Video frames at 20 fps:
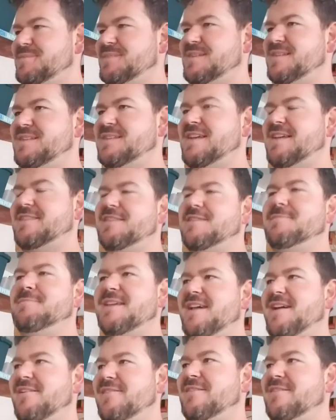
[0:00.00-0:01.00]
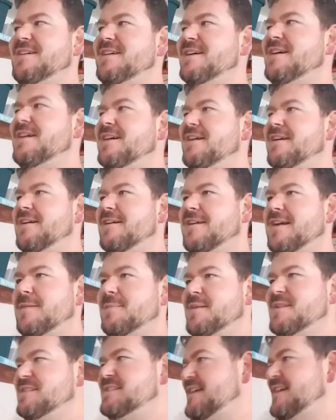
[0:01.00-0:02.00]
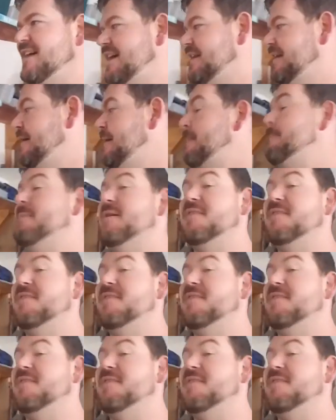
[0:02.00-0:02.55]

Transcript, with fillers: set them down, come inside.